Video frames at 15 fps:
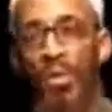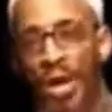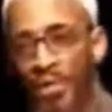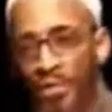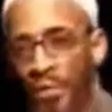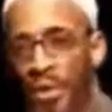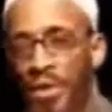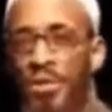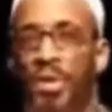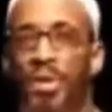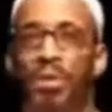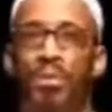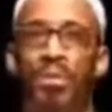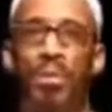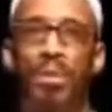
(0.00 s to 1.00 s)
and rightfully
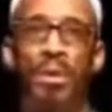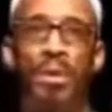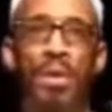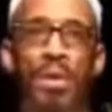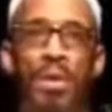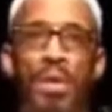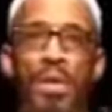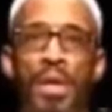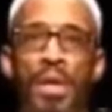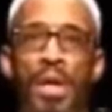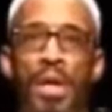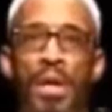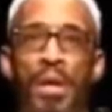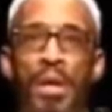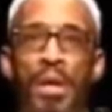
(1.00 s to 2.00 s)
so,
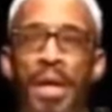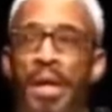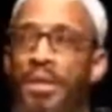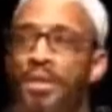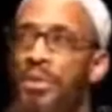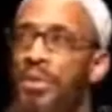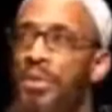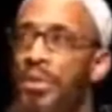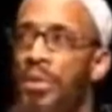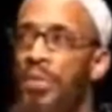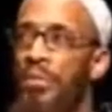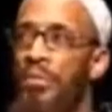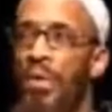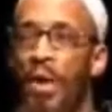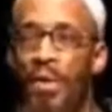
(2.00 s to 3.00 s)
is
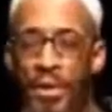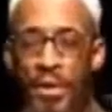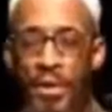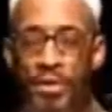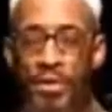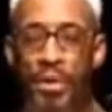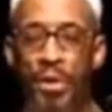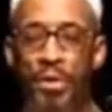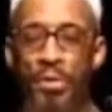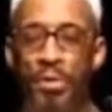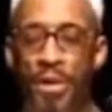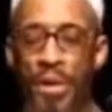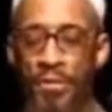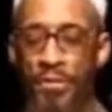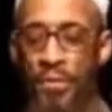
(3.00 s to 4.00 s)
very
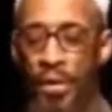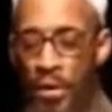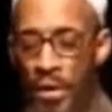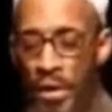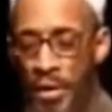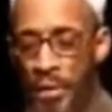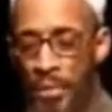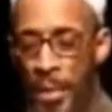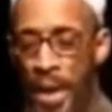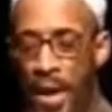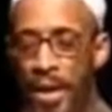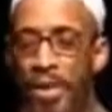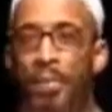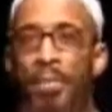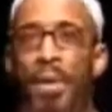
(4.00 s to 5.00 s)
concerned and very
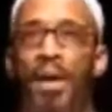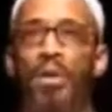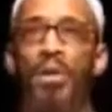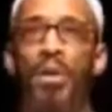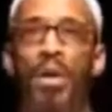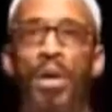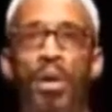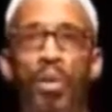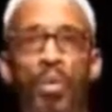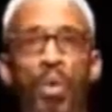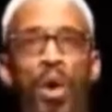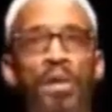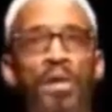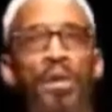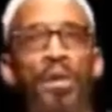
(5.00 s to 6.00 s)
inspired about
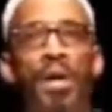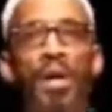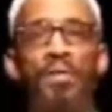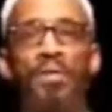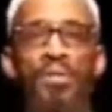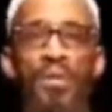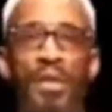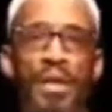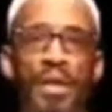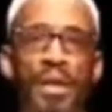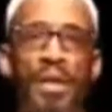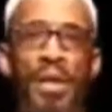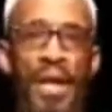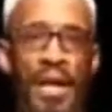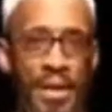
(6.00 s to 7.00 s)
one of
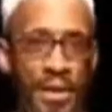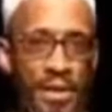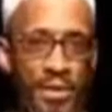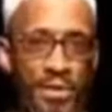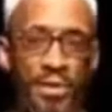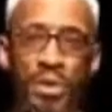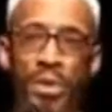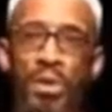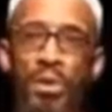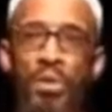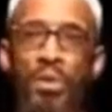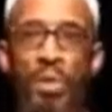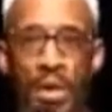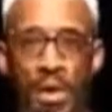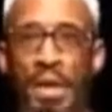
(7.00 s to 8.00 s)
the ladies
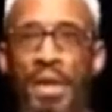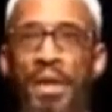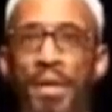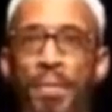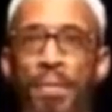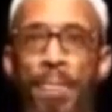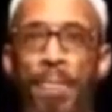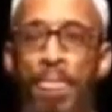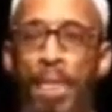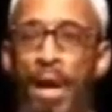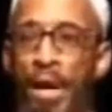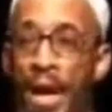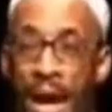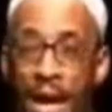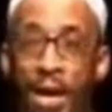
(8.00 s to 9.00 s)
who are here.
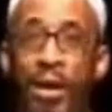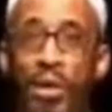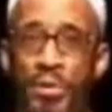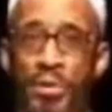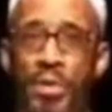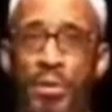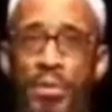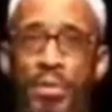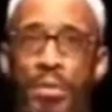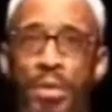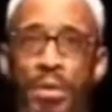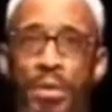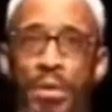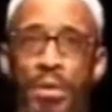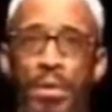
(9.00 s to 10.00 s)
And I also,
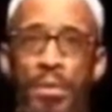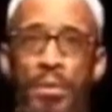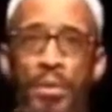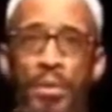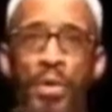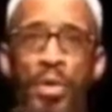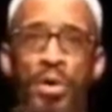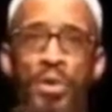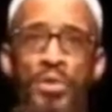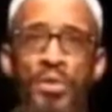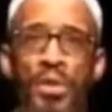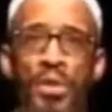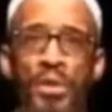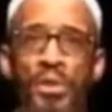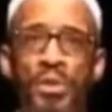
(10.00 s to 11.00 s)

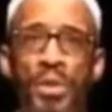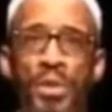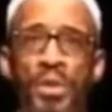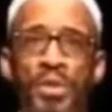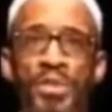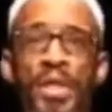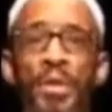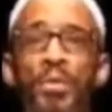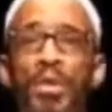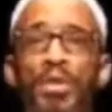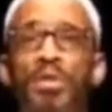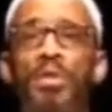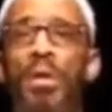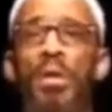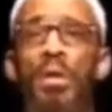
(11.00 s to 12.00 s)
because she
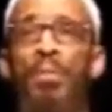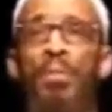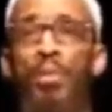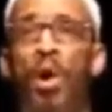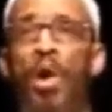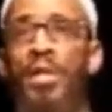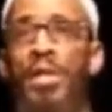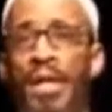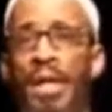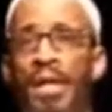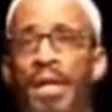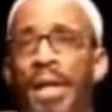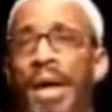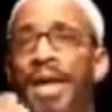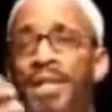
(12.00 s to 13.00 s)
was brought
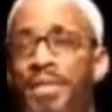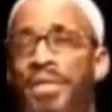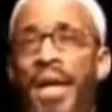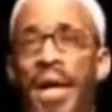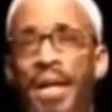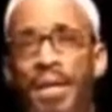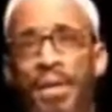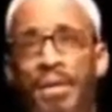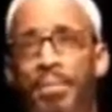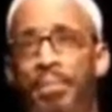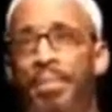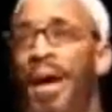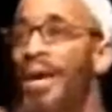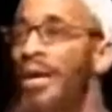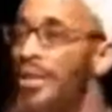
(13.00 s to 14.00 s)
here last night
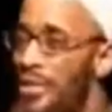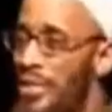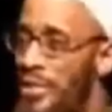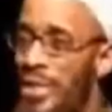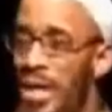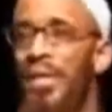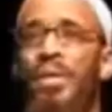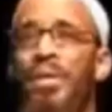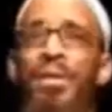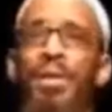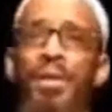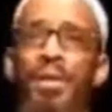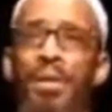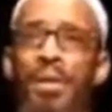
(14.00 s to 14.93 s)
by her son.